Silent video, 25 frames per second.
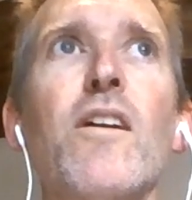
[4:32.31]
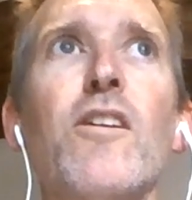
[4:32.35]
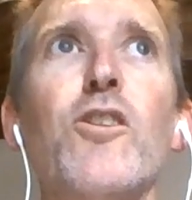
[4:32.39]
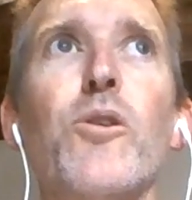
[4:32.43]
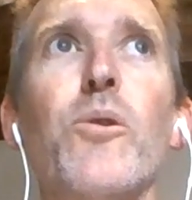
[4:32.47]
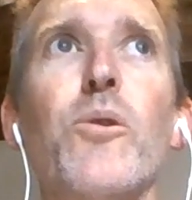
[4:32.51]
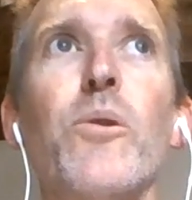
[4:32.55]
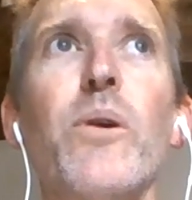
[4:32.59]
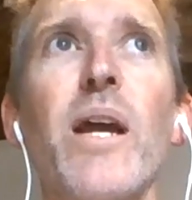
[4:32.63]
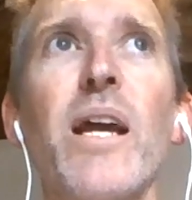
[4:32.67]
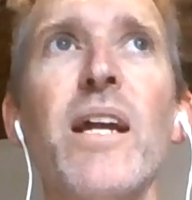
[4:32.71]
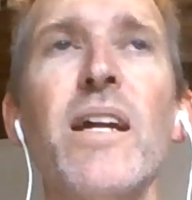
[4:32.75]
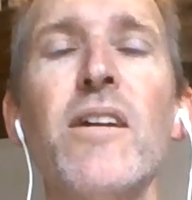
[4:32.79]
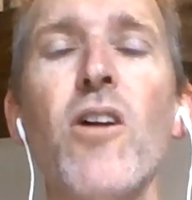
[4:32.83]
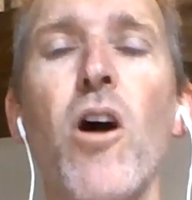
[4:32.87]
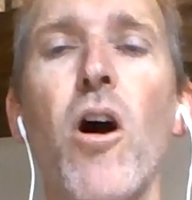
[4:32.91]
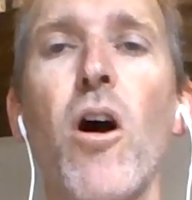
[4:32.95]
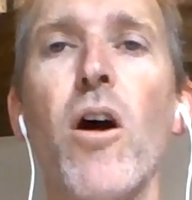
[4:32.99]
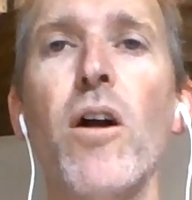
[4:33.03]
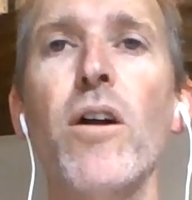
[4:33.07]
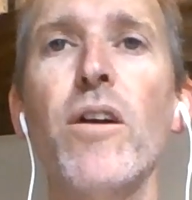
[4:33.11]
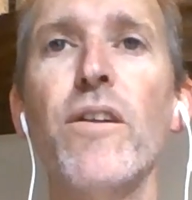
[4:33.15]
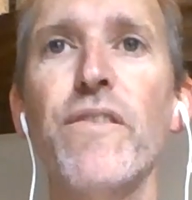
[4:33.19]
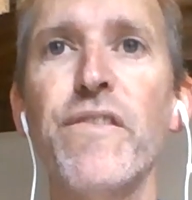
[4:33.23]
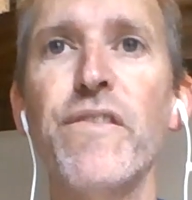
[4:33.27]
create an
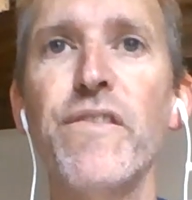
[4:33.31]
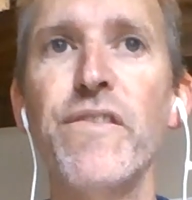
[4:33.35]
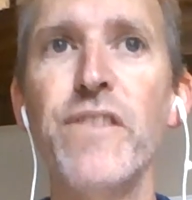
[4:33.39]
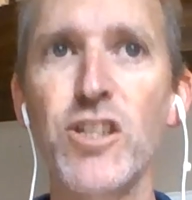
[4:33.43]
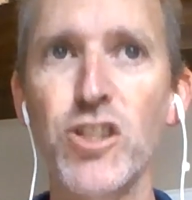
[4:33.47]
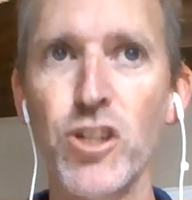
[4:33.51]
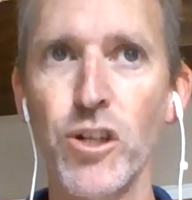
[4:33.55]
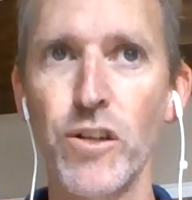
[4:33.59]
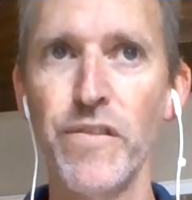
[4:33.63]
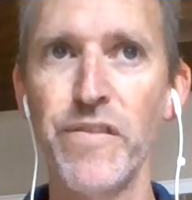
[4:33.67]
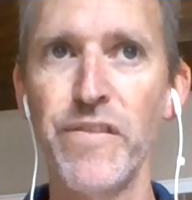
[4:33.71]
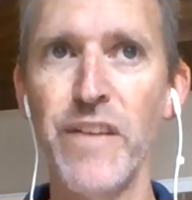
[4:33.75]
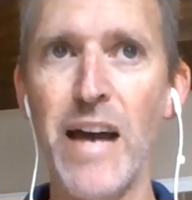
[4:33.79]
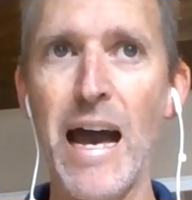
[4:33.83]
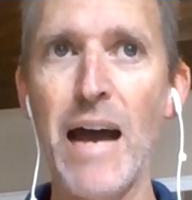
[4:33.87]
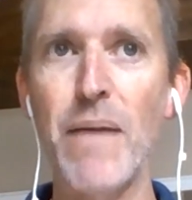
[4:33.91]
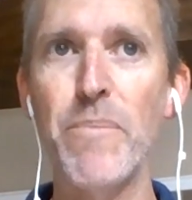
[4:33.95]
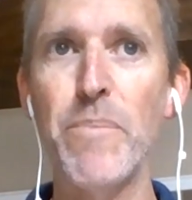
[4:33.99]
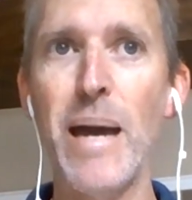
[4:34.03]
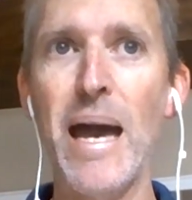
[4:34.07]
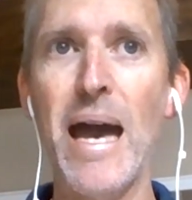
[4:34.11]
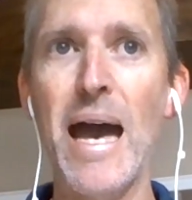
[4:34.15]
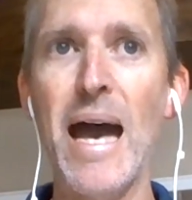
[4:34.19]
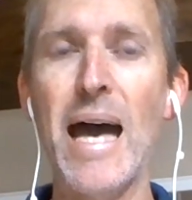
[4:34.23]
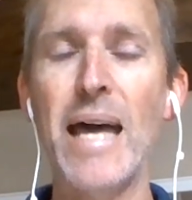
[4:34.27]
artificial
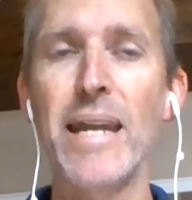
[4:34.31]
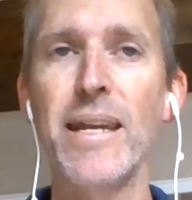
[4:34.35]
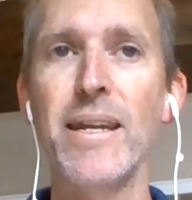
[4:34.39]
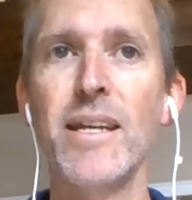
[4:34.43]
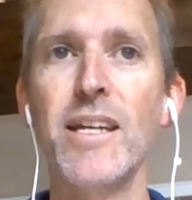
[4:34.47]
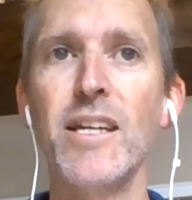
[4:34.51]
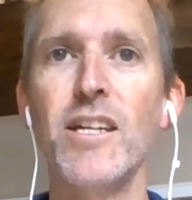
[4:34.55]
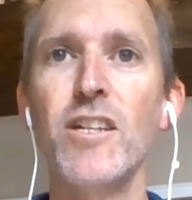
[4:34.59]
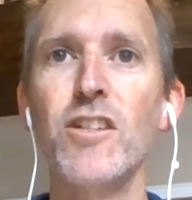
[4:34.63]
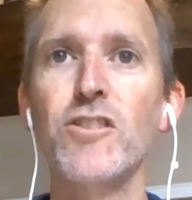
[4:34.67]
fat pad,